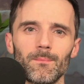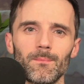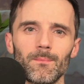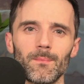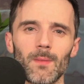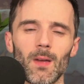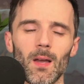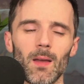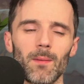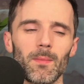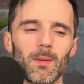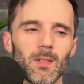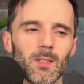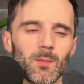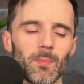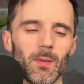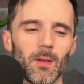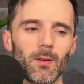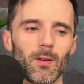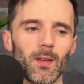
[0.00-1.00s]
I'm
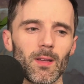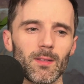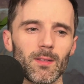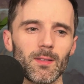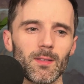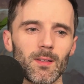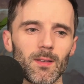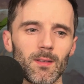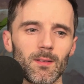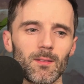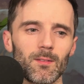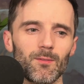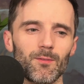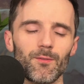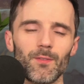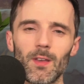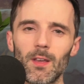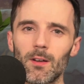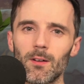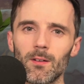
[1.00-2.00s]
experiencing
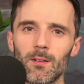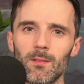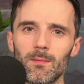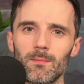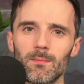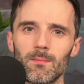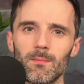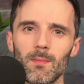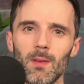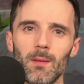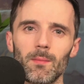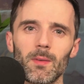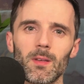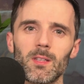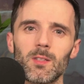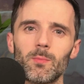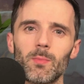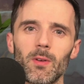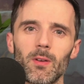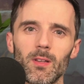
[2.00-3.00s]
fear. I'm
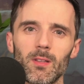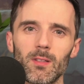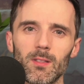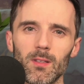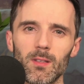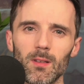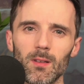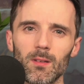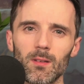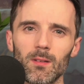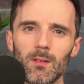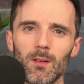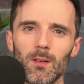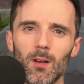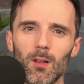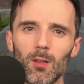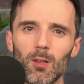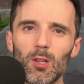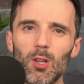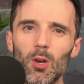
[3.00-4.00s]
experiencing
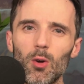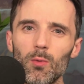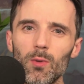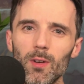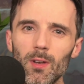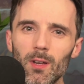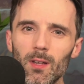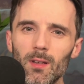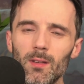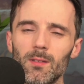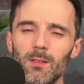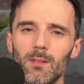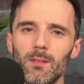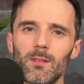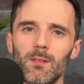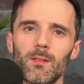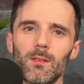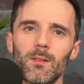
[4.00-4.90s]
aloneness.